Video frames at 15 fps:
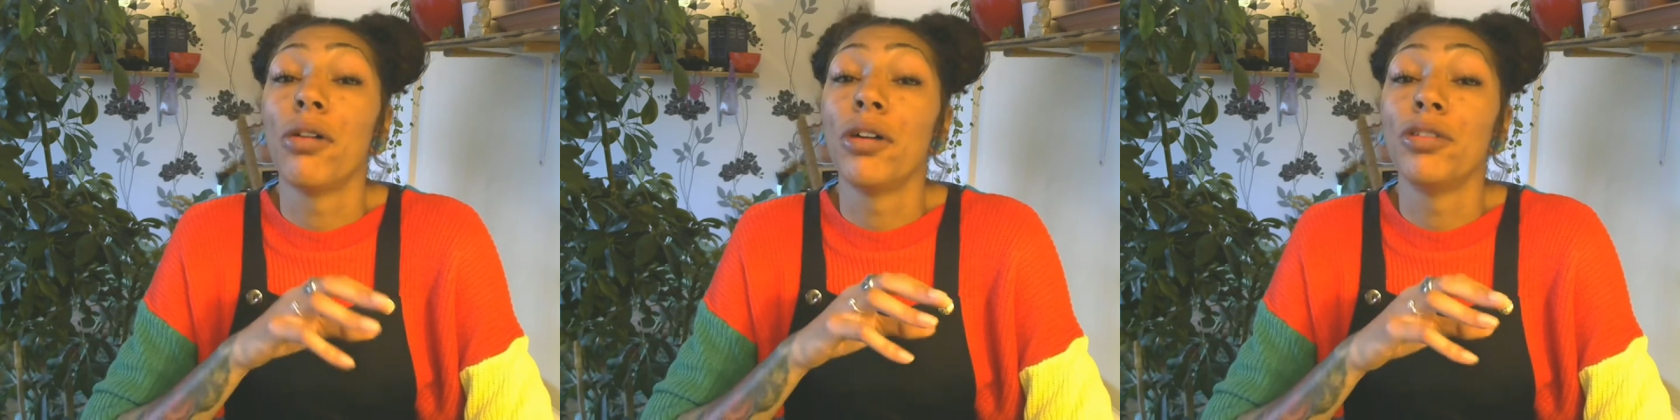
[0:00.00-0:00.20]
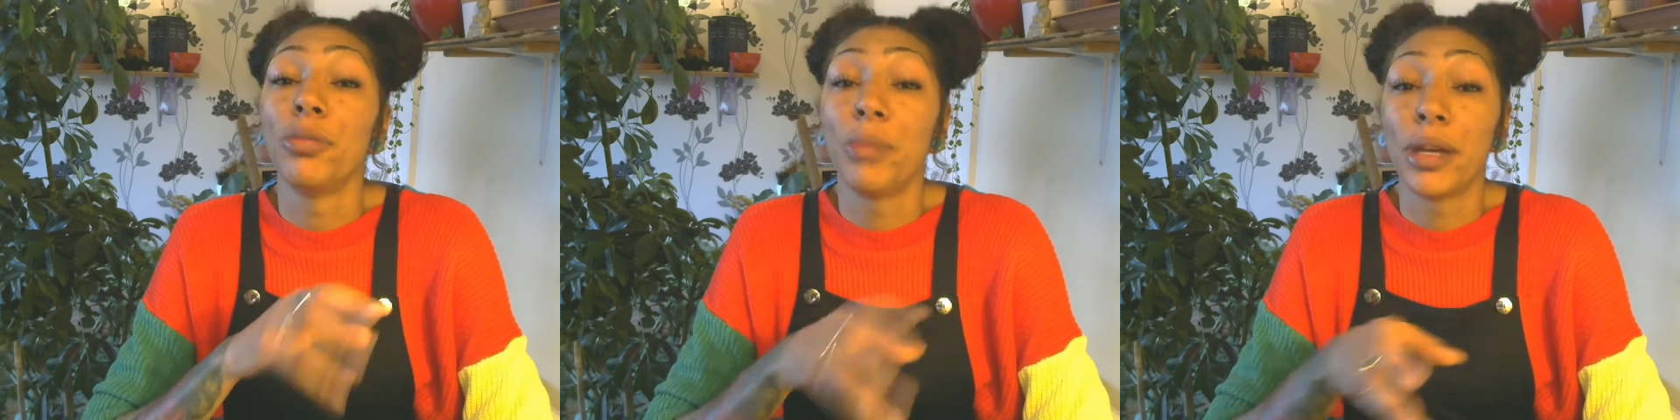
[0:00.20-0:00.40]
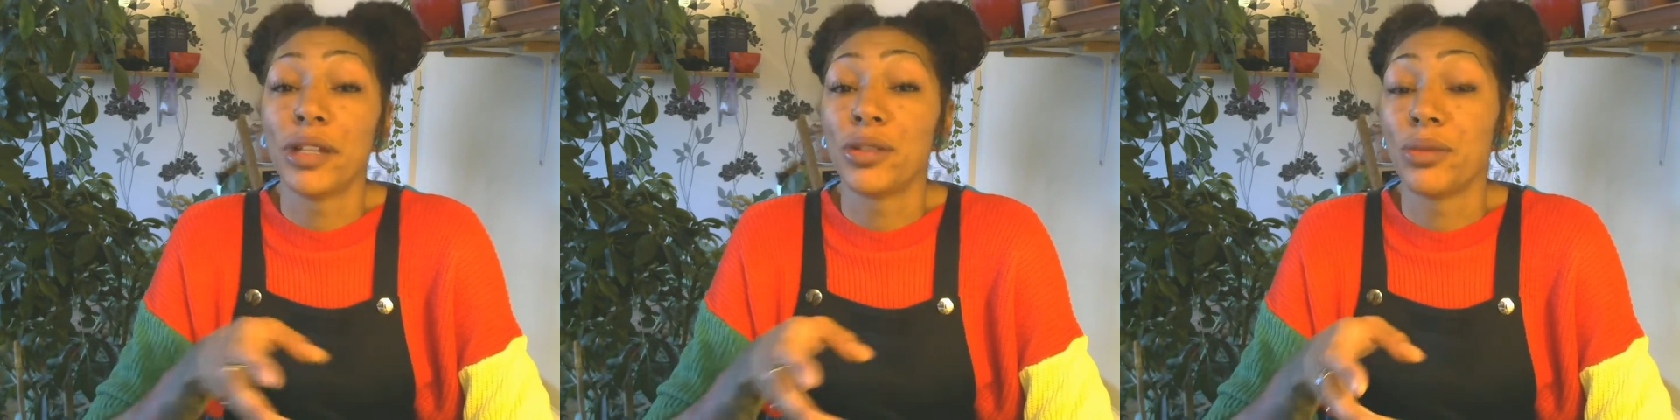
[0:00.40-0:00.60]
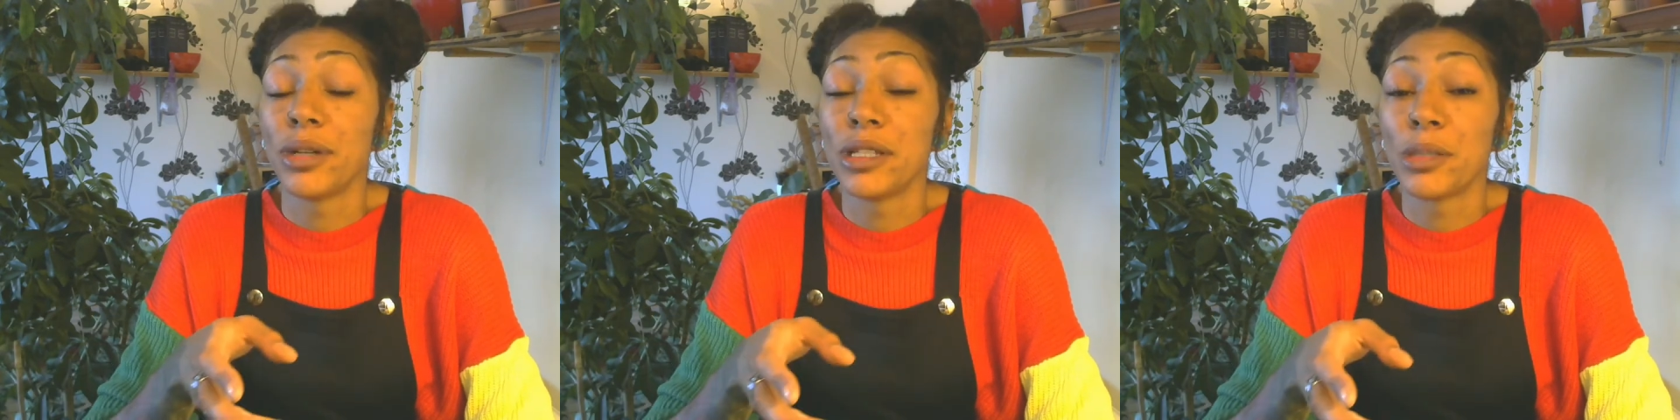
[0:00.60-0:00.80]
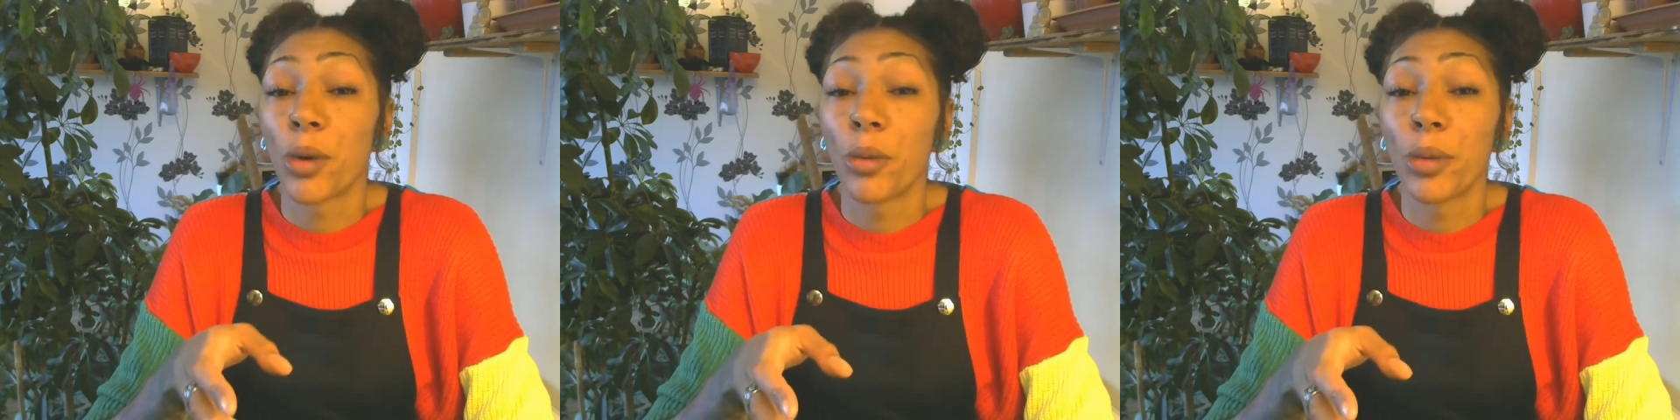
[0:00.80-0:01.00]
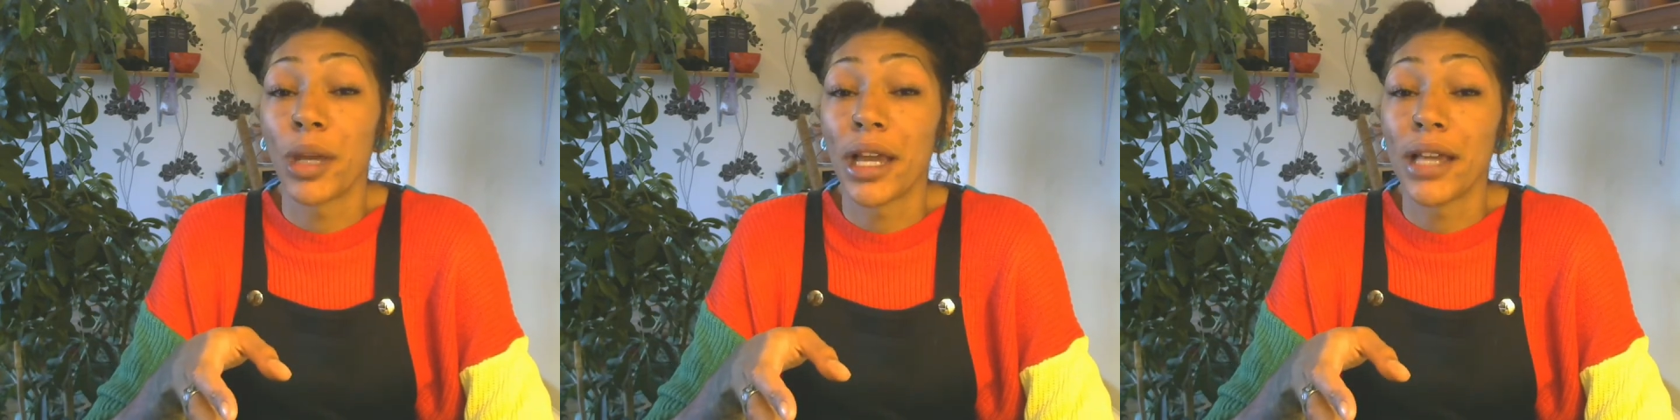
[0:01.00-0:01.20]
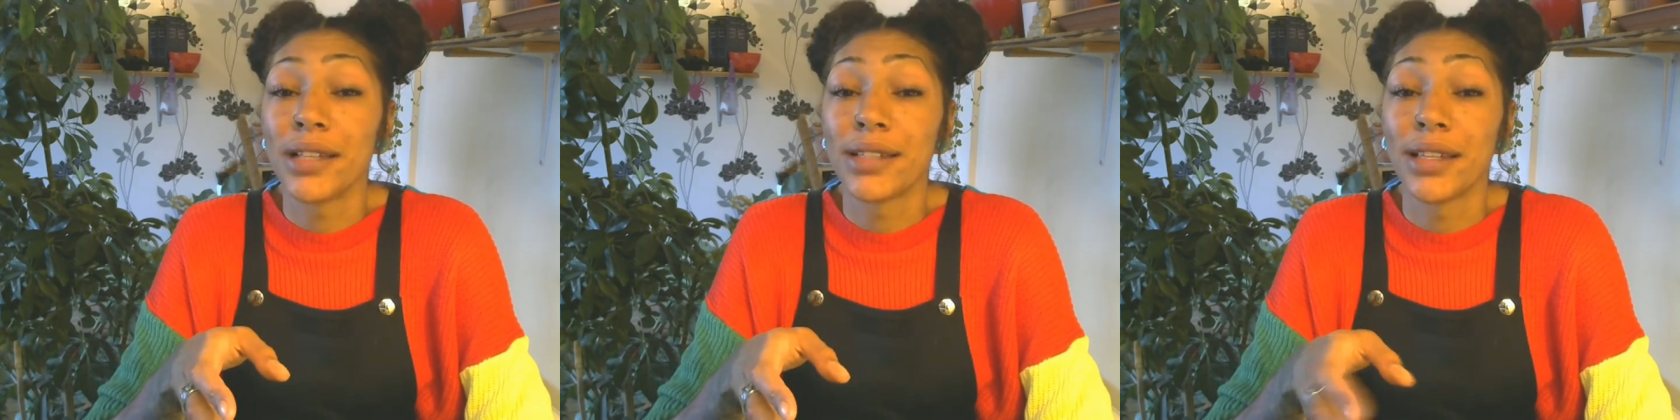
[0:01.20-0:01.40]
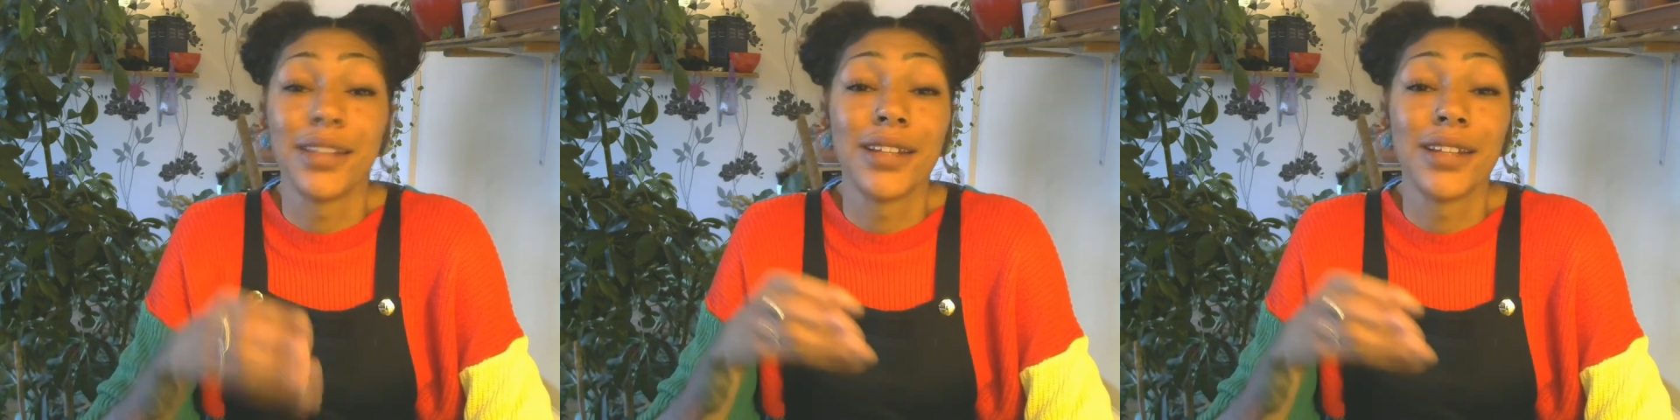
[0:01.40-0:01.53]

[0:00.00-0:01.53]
the best way to propagate it,